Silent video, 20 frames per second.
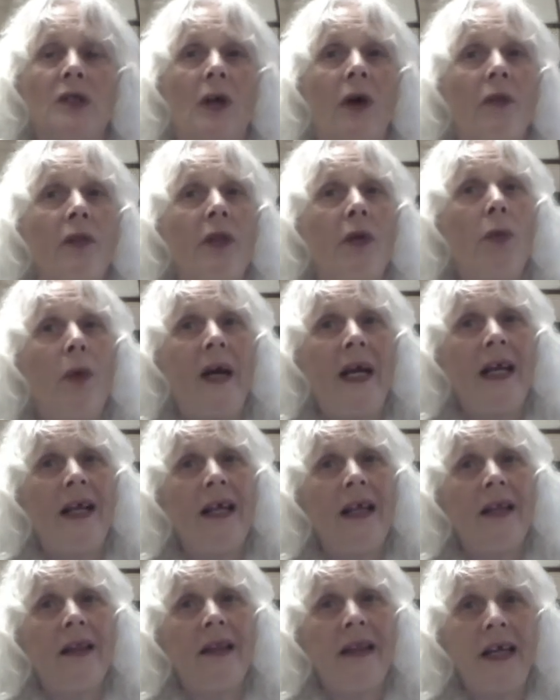of the way
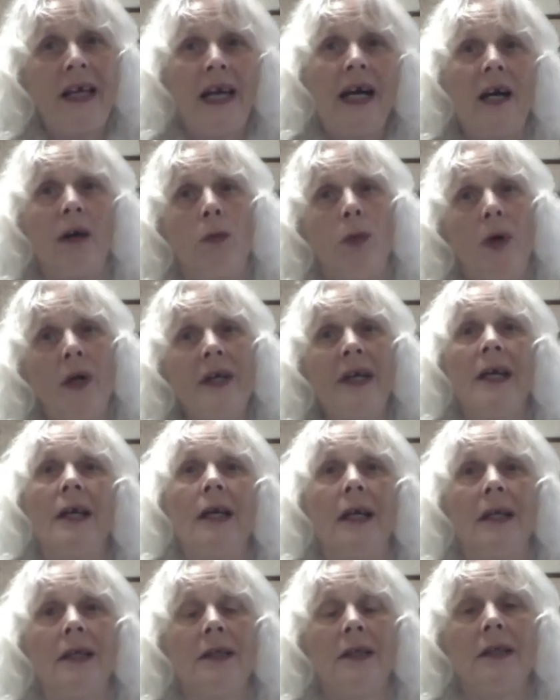they are working
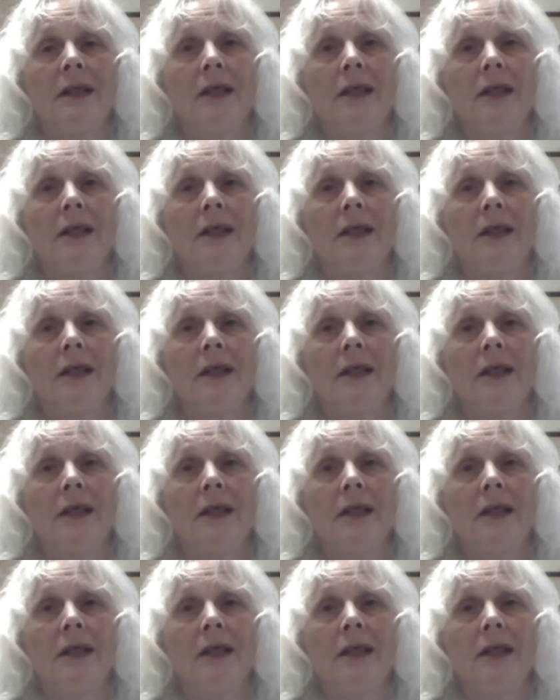at.